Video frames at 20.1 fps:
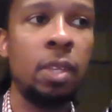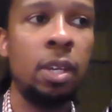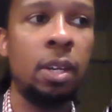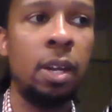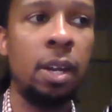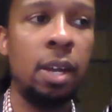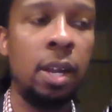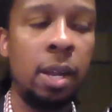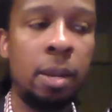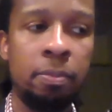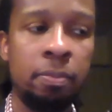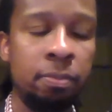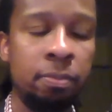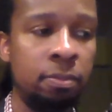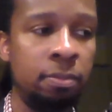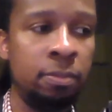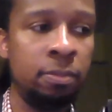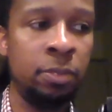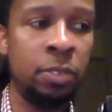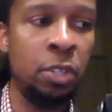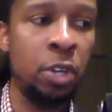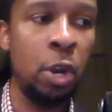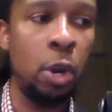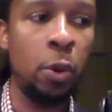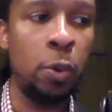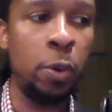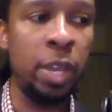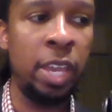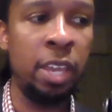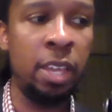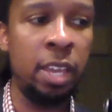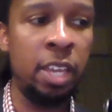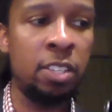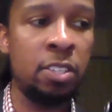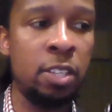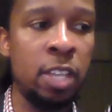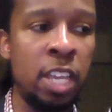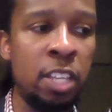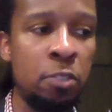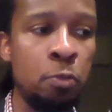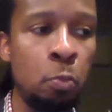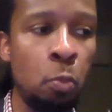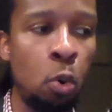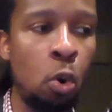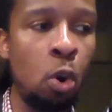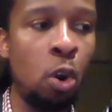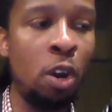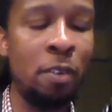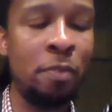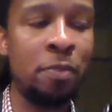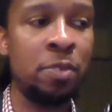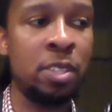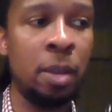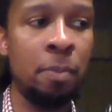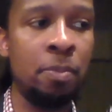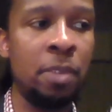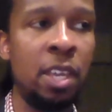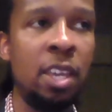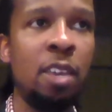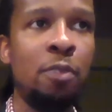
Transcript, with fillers: um, you know, it, it's it's more of something.